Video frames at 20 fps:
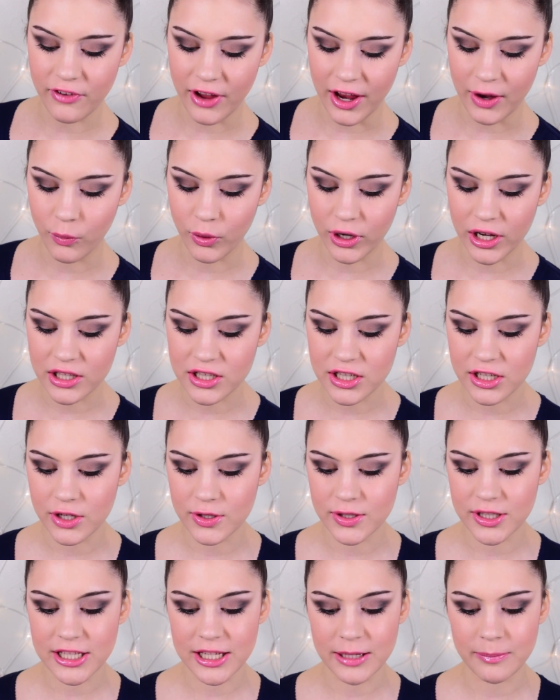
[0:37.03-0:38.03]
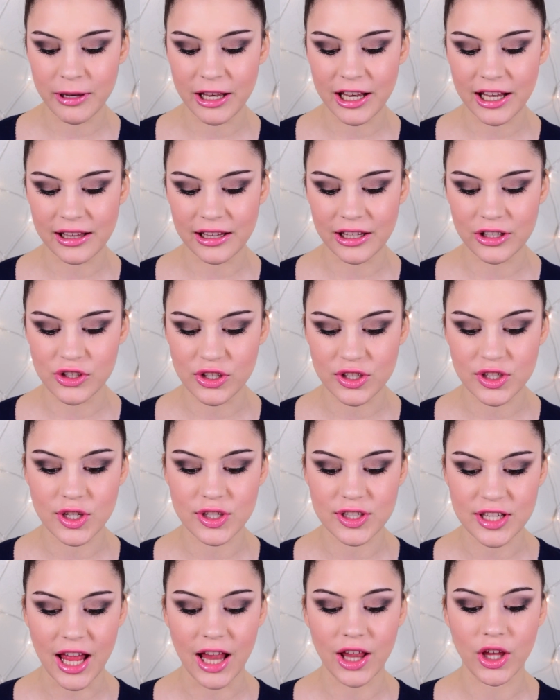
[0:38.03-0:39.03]
I wanted to use it immediately just to
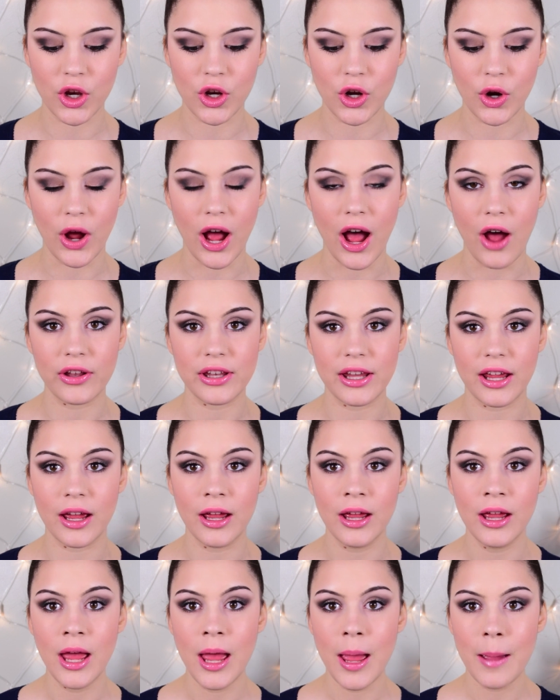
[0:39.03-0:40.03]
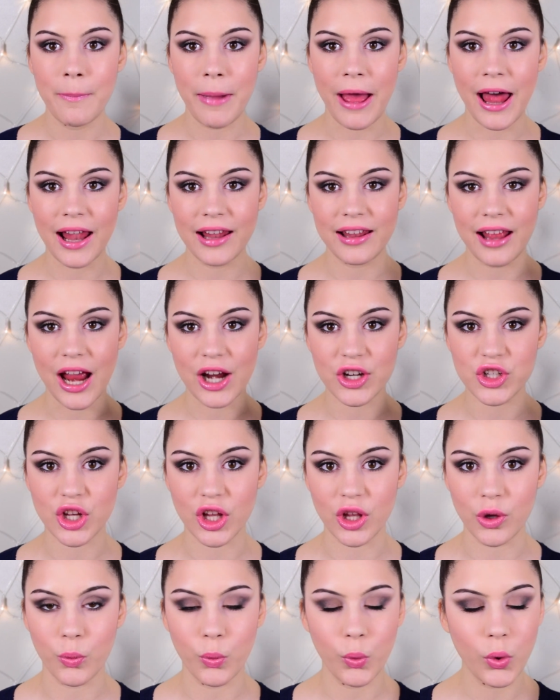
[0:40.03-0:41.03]
tell you, how the palette
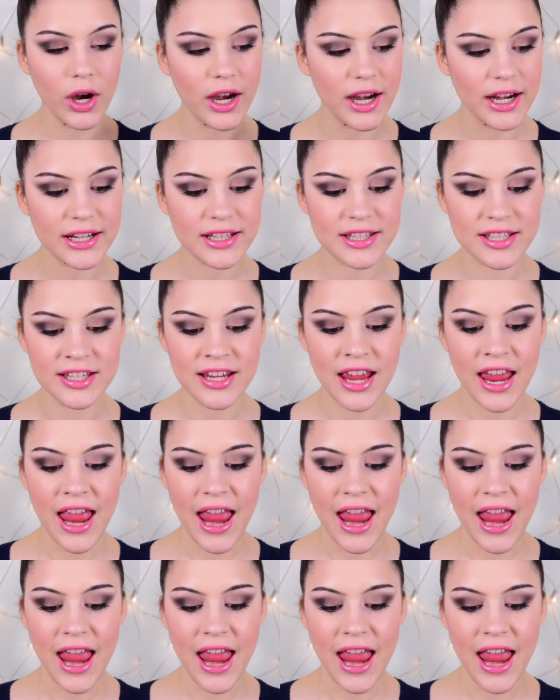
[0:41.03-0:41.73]
actually worked.